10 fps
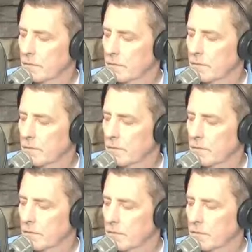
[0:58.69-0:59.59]

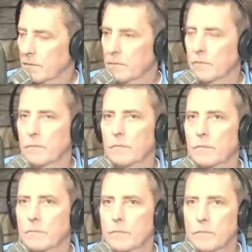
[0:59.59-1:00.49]

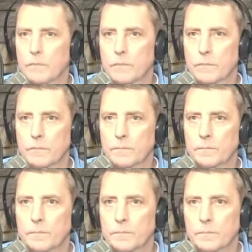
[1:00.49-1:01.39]

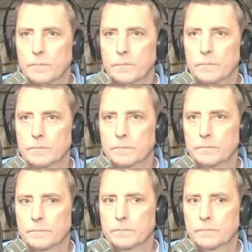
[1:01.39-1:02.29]

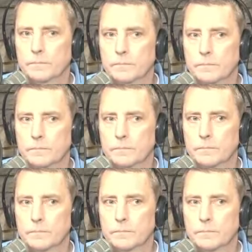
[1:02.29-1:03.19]

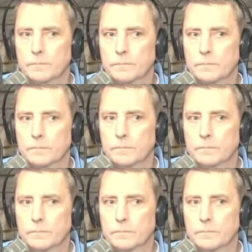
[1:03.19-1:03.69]
No words are spoken by the person on screen.